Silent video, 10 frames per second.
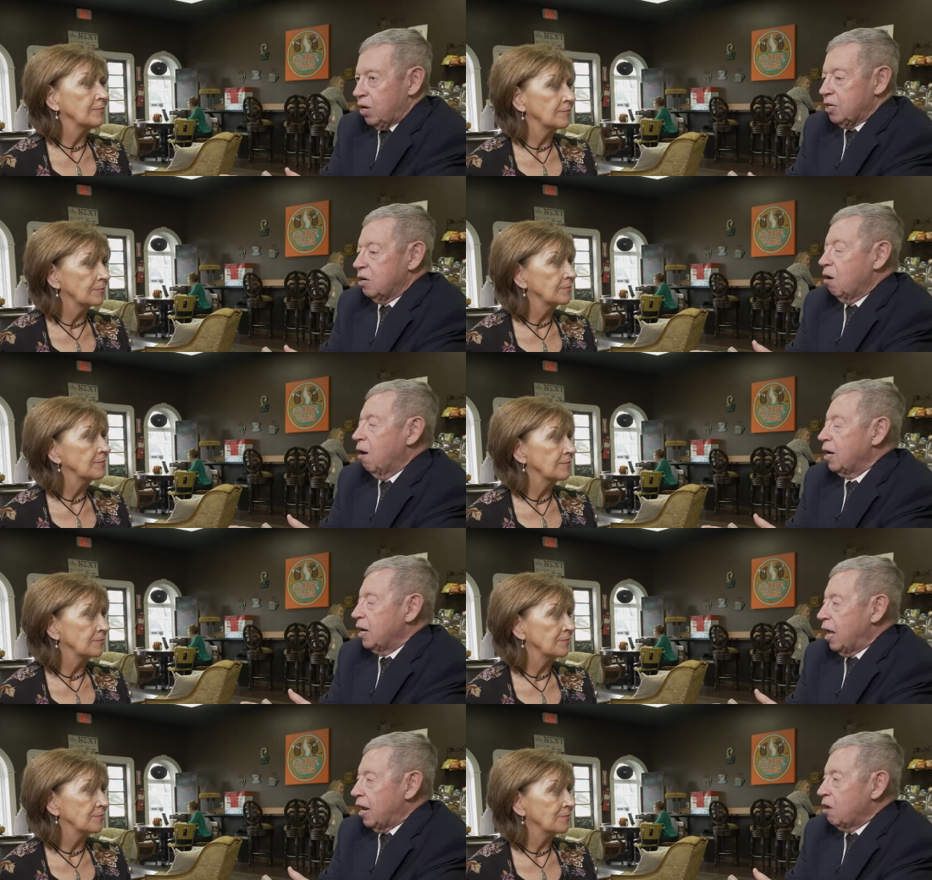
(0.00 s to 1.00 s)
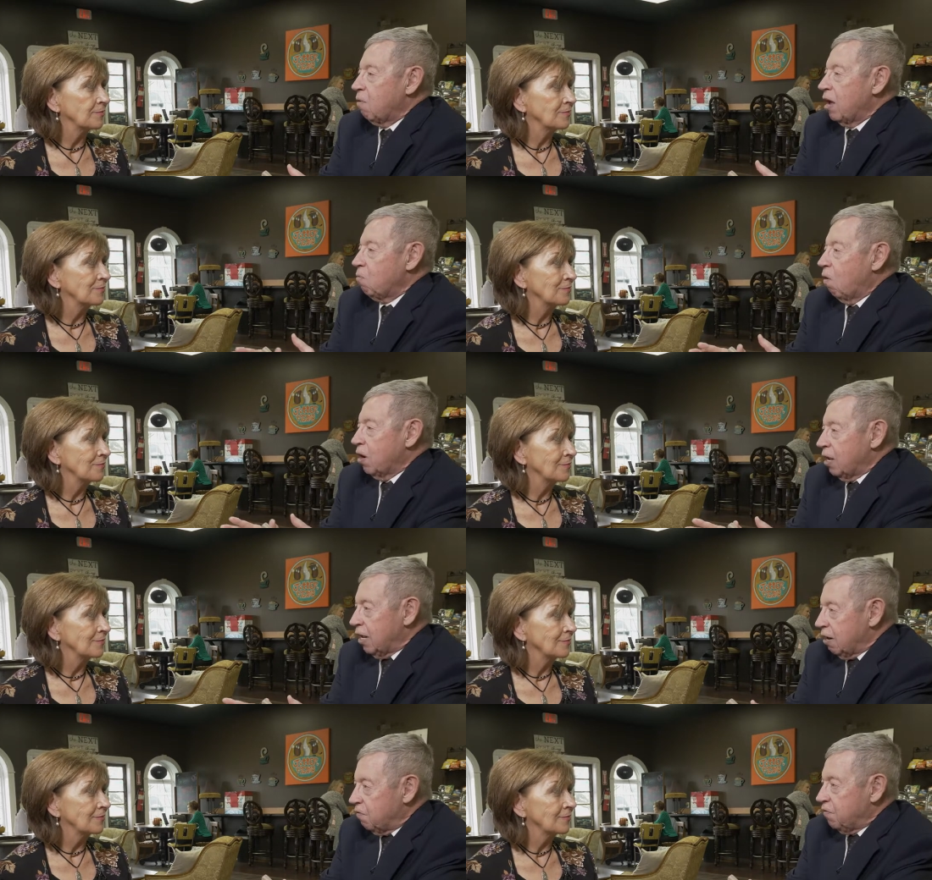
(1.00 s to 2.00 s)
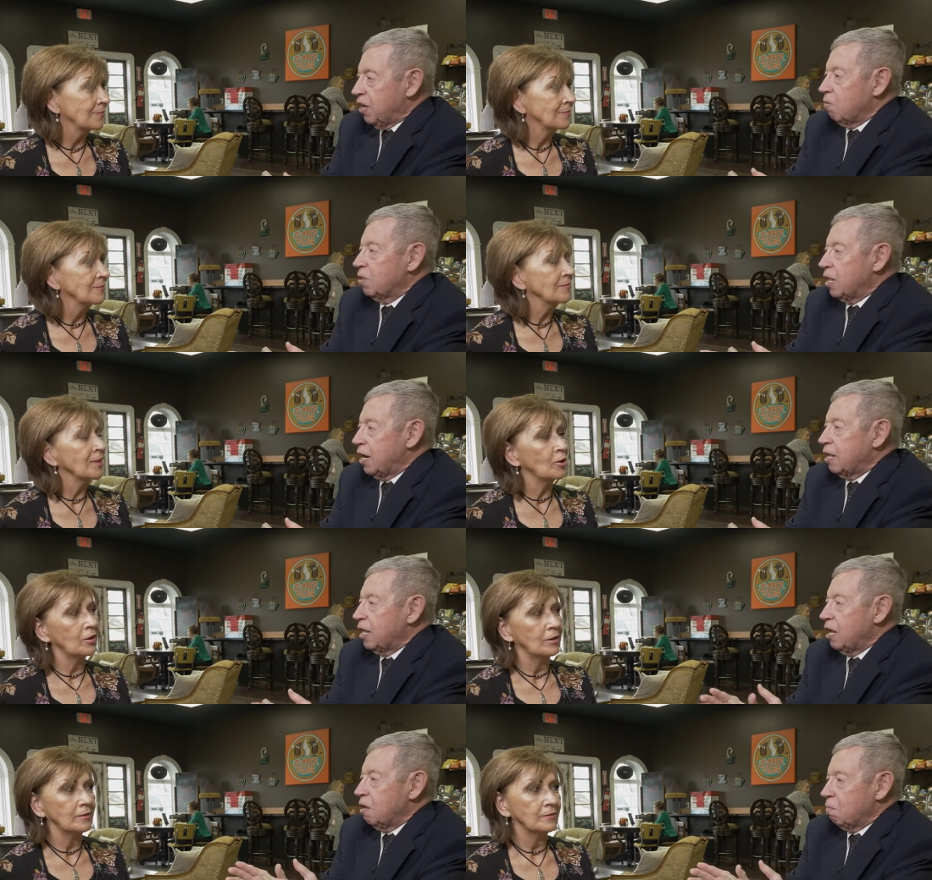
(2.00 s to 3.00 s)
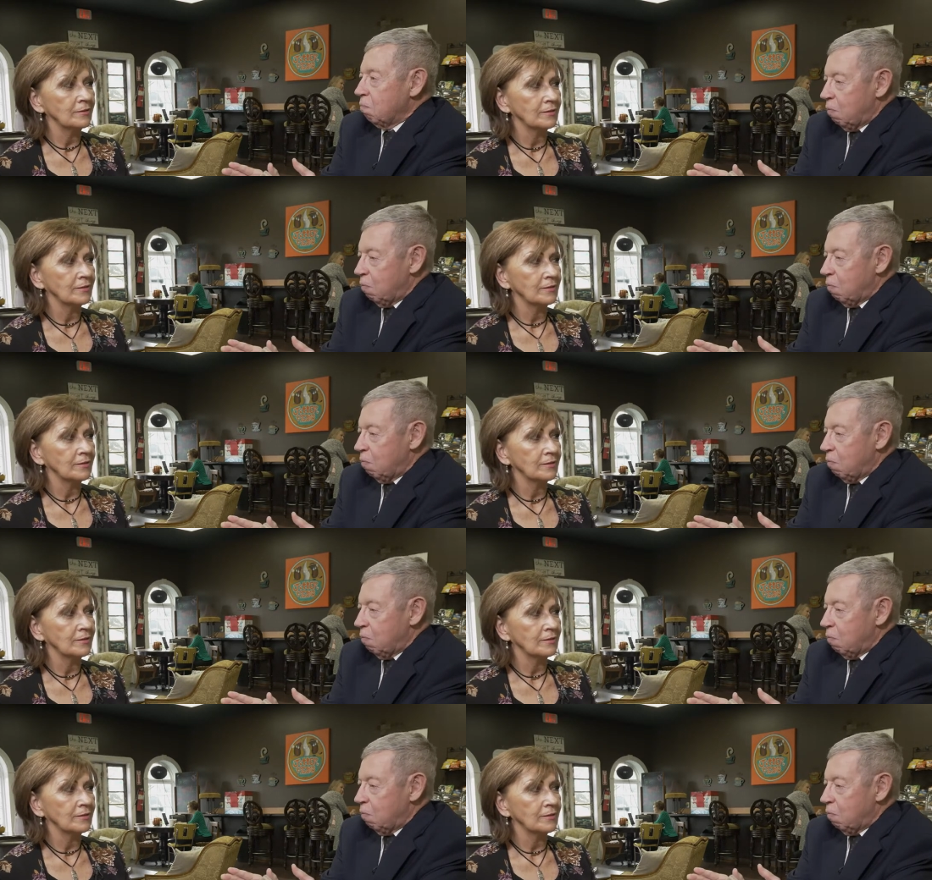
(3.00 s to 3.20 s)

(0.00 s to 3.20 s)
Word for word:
Speaker 1: we did not in any way want to interfere with any Aww. of